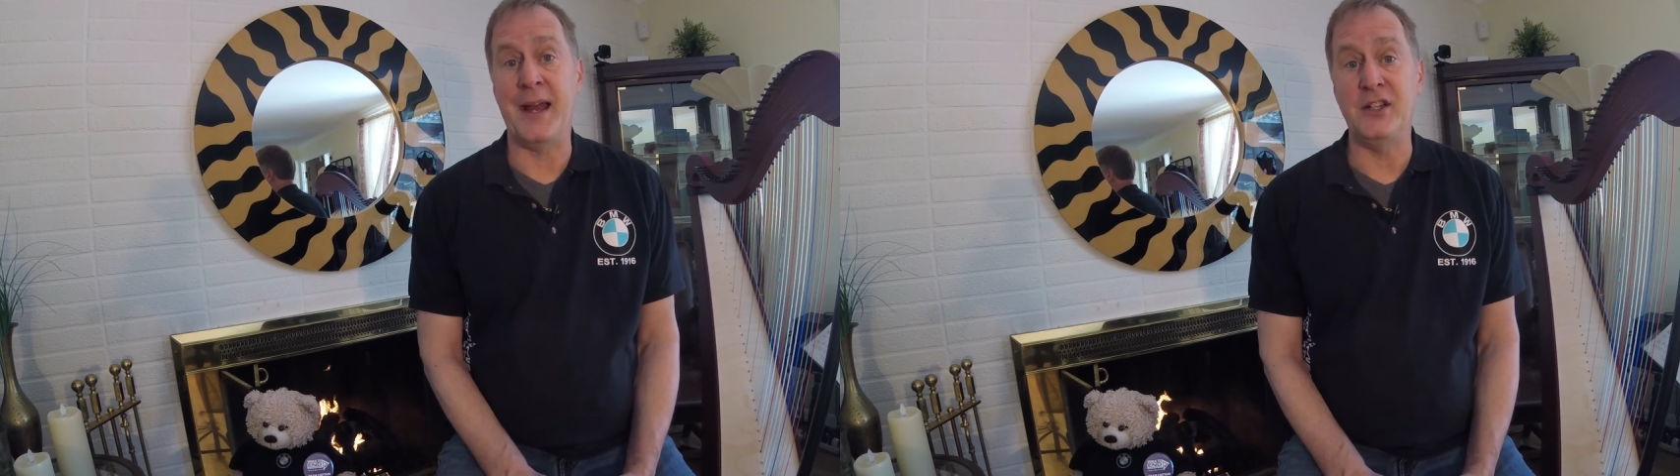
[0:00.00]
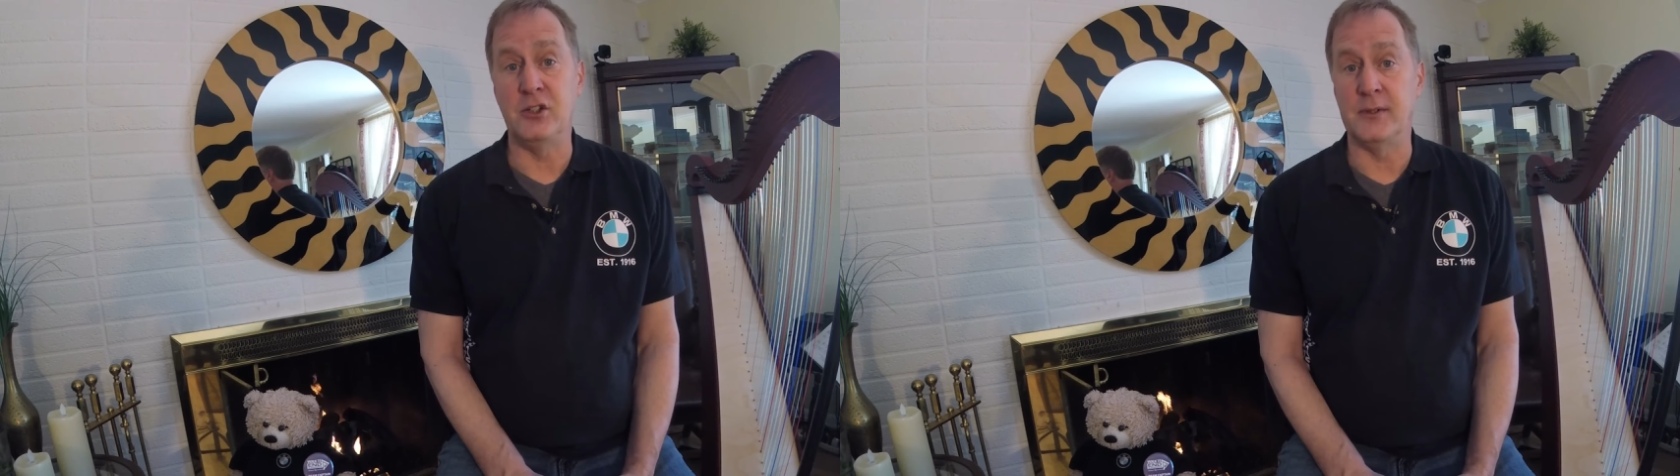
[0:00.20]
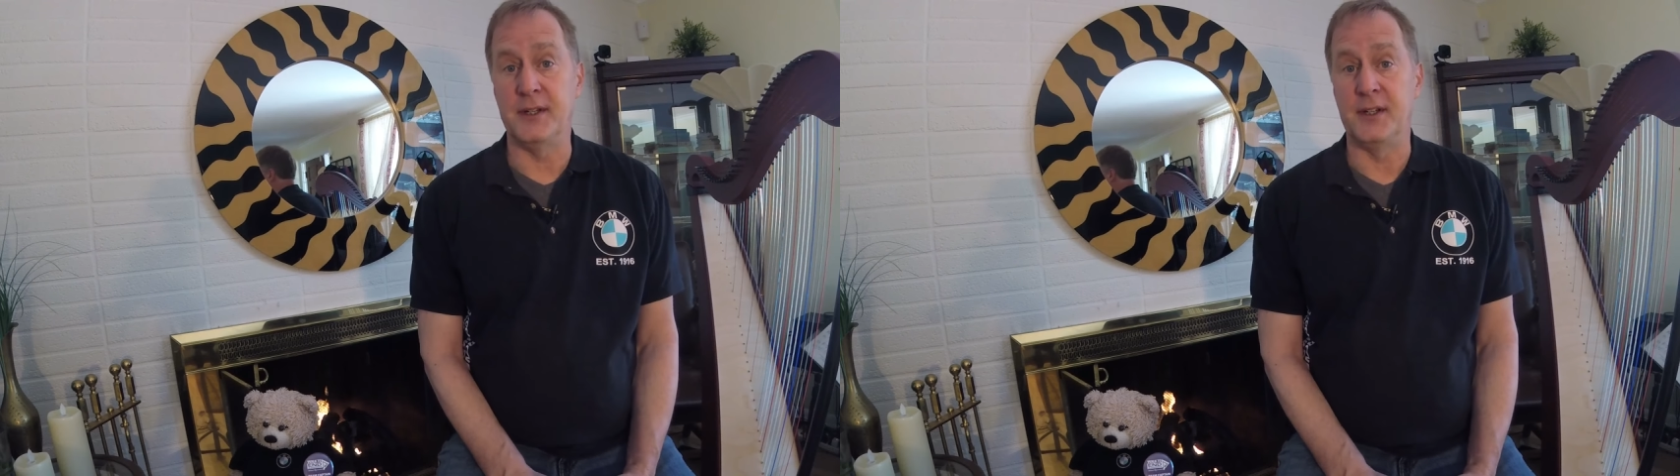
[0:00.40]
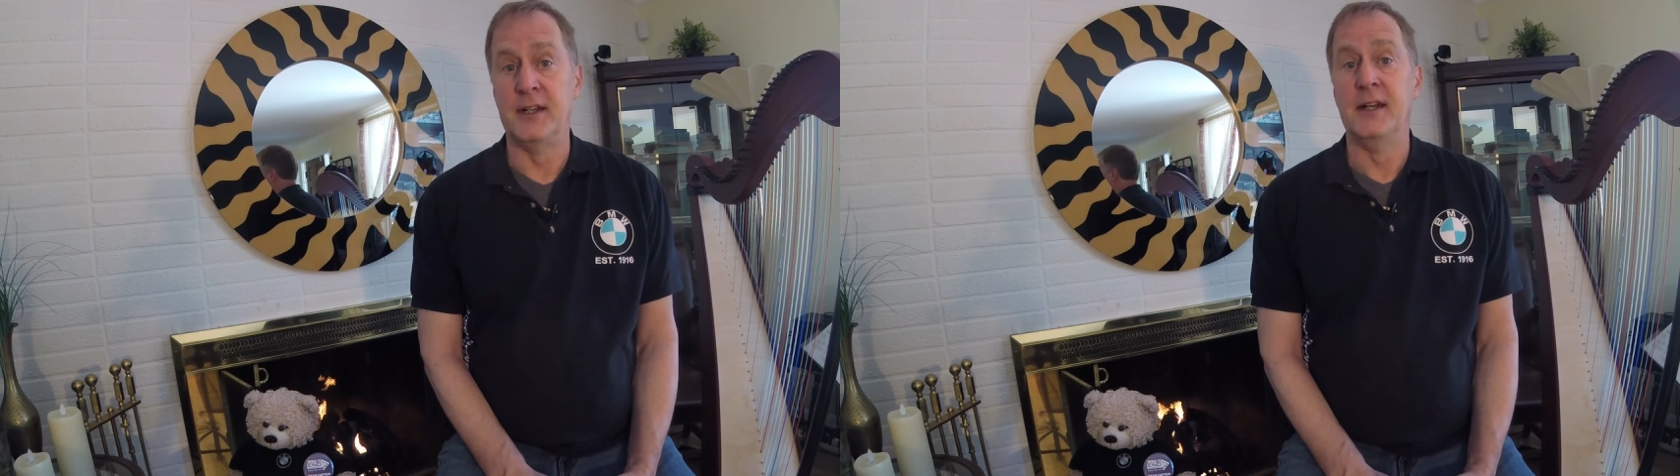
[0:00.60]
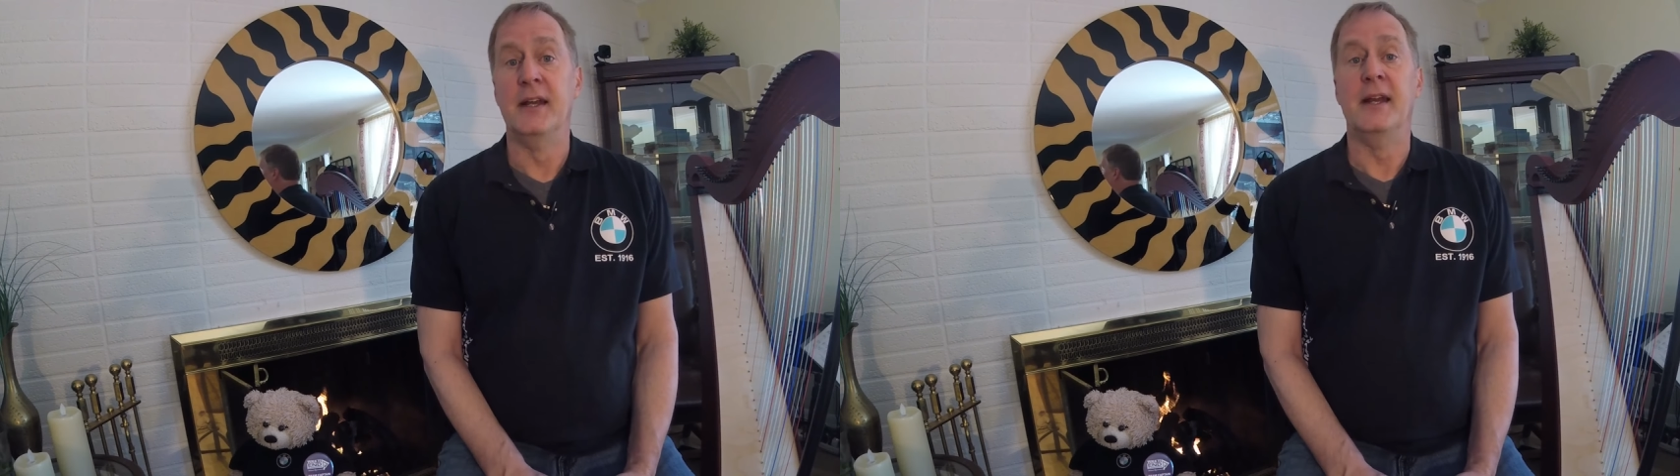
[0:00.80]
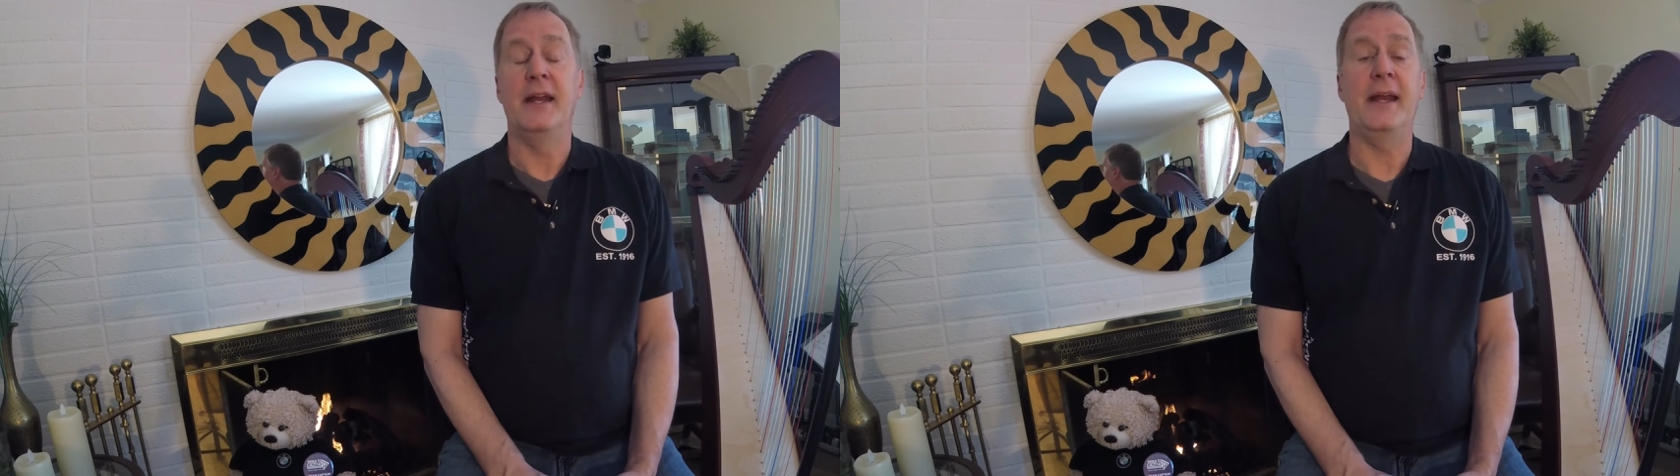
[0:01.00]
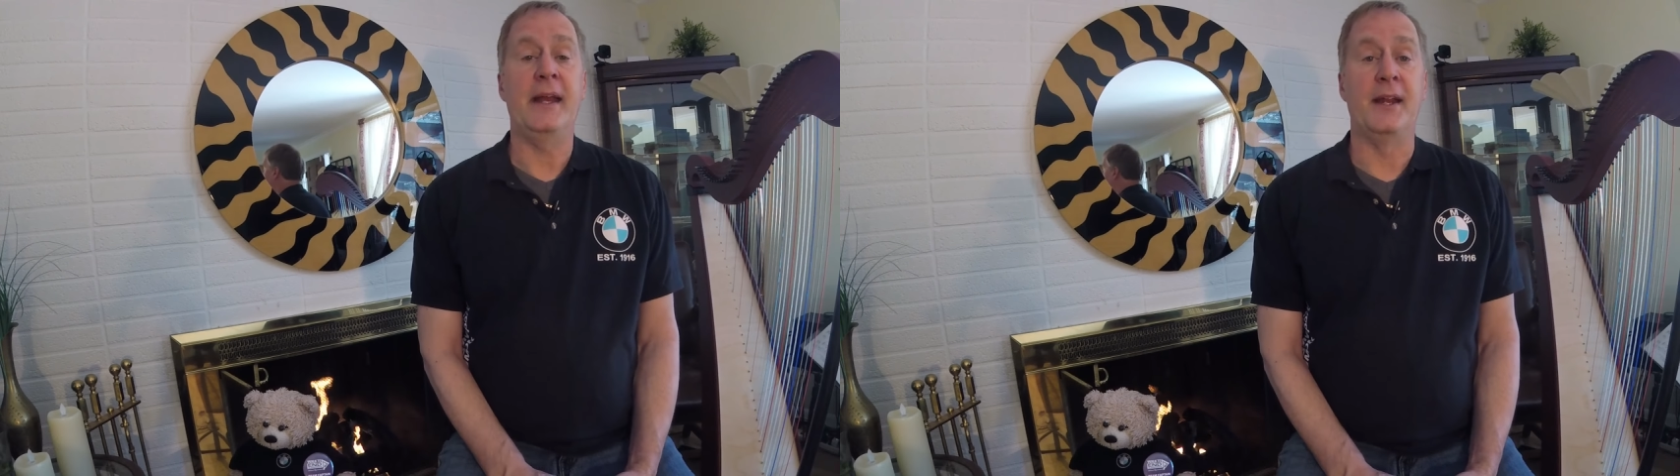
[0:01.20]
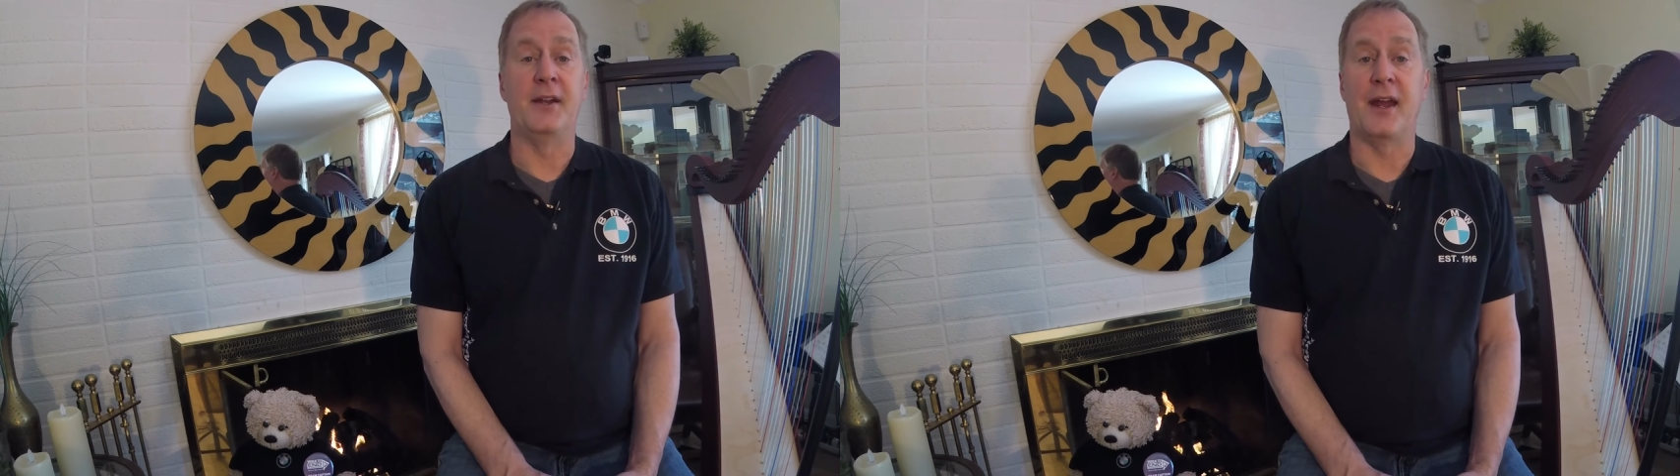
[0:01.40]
I knew it, and